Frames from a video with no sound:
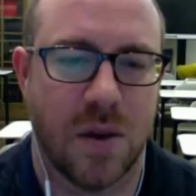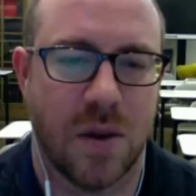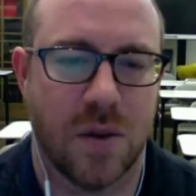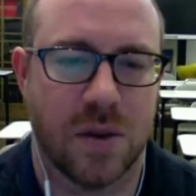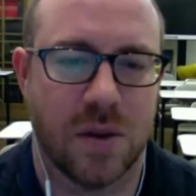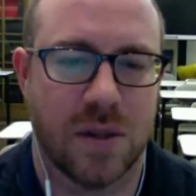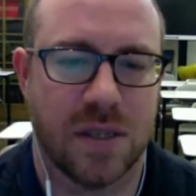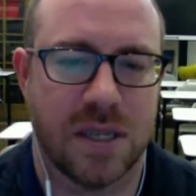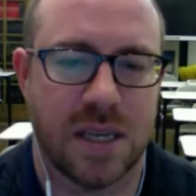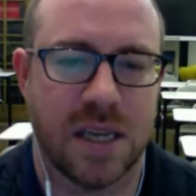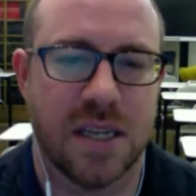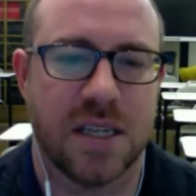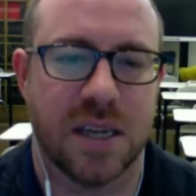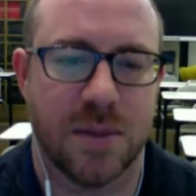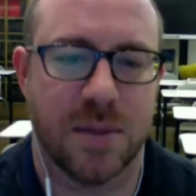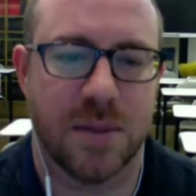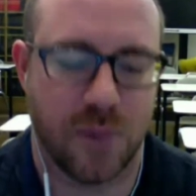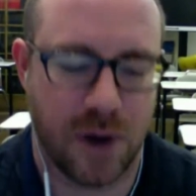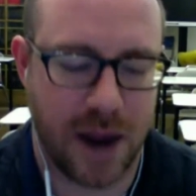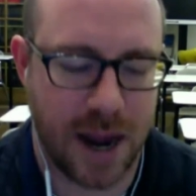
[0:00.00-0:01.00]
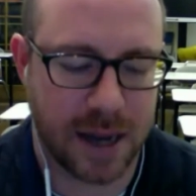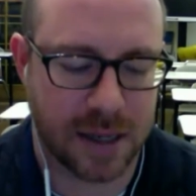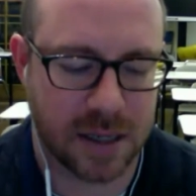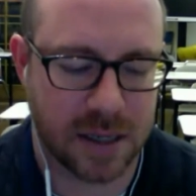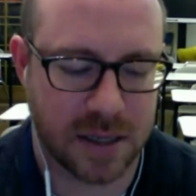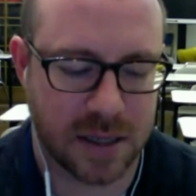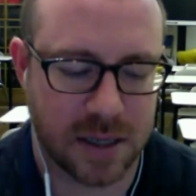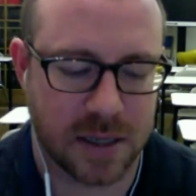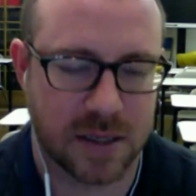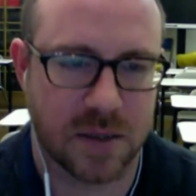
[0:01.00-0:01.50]
teaching
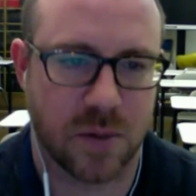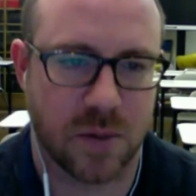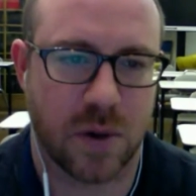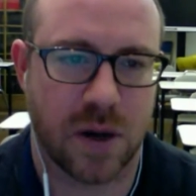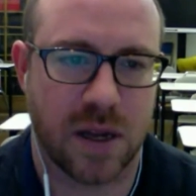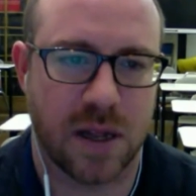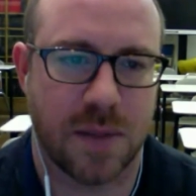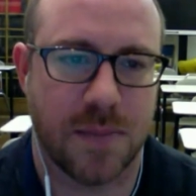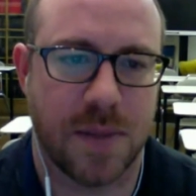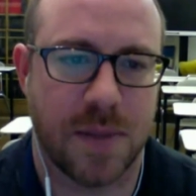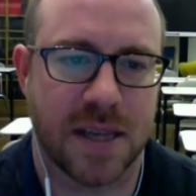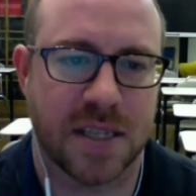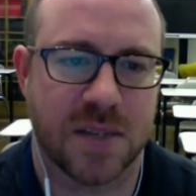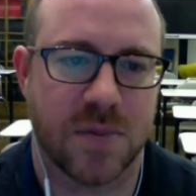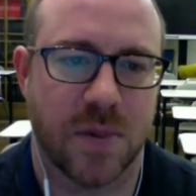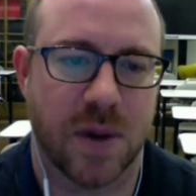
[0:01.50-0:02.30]
practices are one of the best